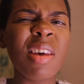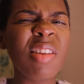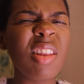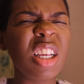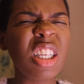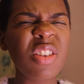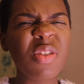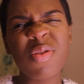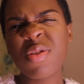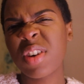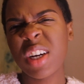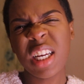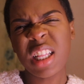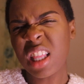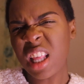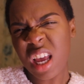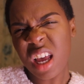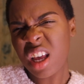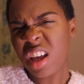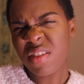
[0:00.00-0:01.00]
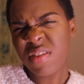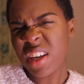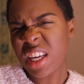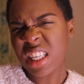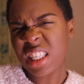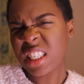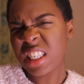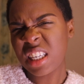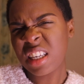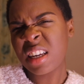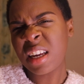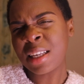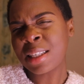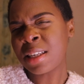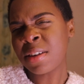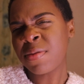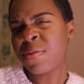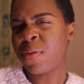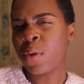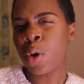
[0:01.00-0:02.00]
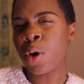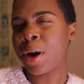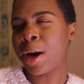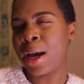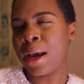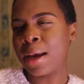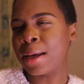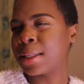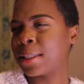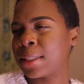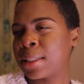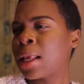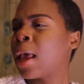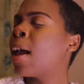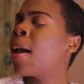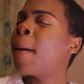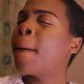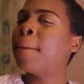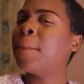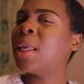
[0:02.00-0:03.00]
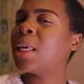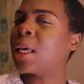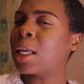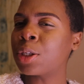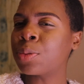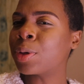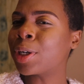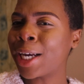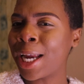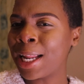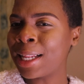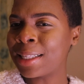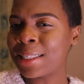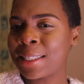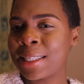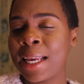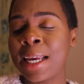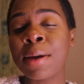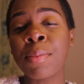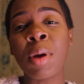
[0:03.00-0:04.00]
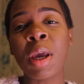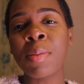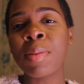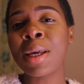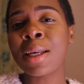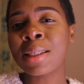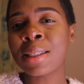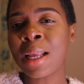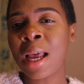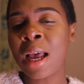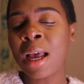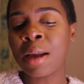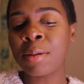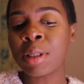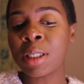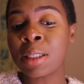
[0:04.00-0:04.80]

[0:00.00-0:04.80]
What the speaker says: this free love isn't for us because we're getting sick. Maybe it's time